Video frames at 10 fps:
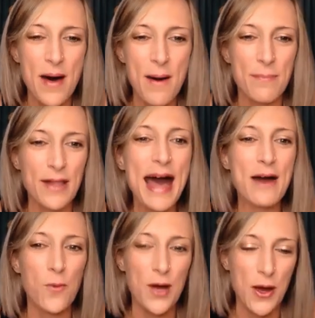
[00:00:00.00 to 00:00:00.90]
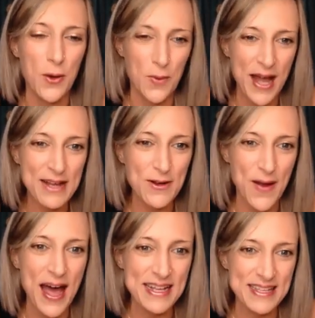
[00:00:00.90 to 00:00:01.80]
a black widow, right?
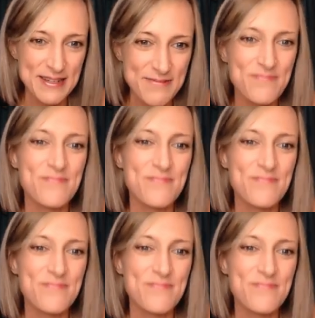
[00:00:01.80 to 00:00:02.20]
Correct?